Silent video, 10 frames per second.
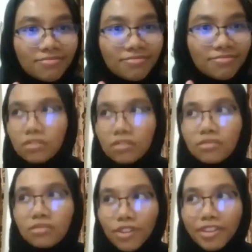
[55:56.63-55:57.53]
yeah,
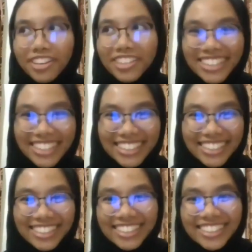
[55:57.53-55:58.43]

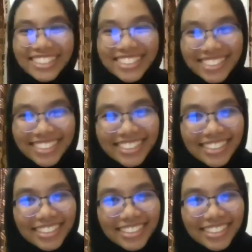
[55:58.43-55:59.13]
so you have to be